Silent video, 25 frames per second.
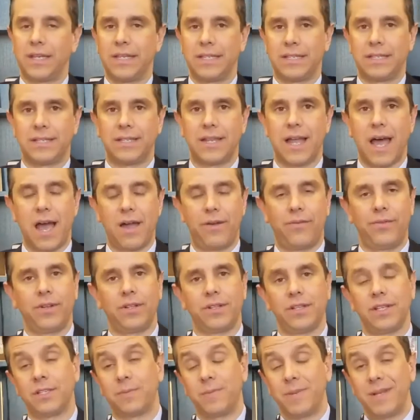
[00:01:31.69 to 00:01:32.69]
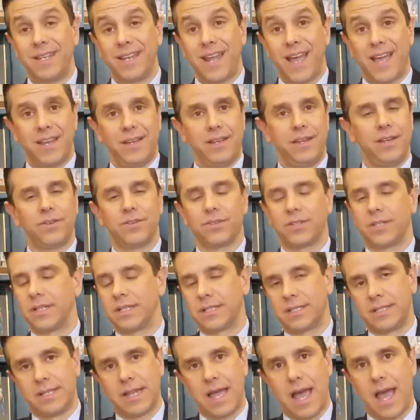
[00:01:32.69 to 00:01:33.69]
It's not real. It's been 9 years.
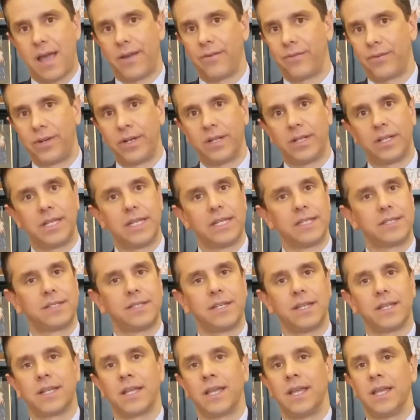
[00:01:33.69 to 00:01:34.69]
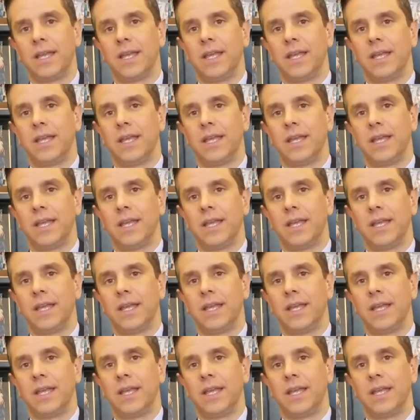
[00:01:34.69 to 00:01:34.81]
It's not realistic.